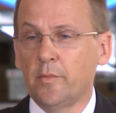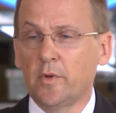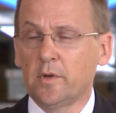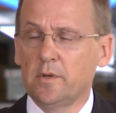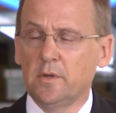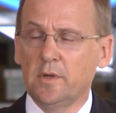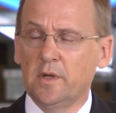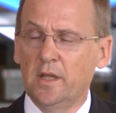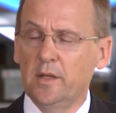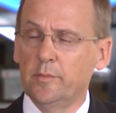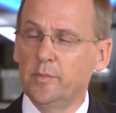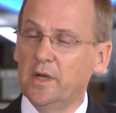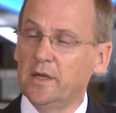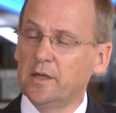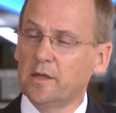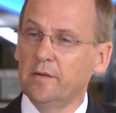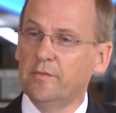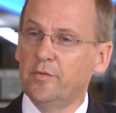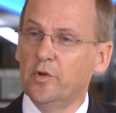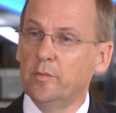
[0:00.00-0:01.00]
I'm not at liberty
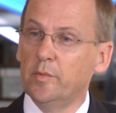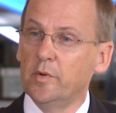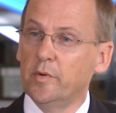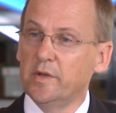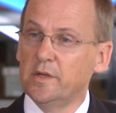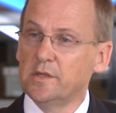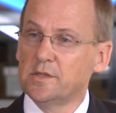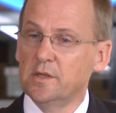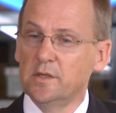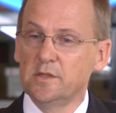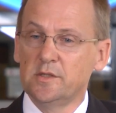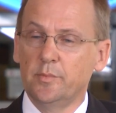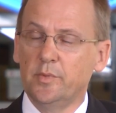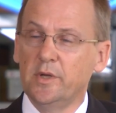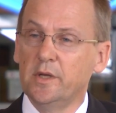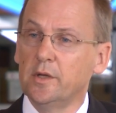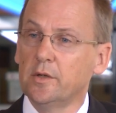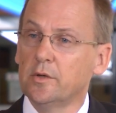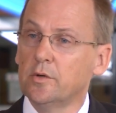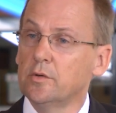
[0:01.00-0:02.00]
to confirm who he is till he's
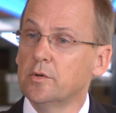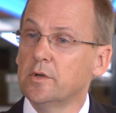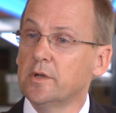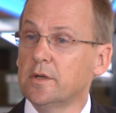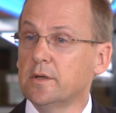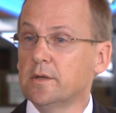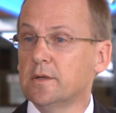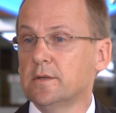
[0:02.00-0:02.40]
appeared in court.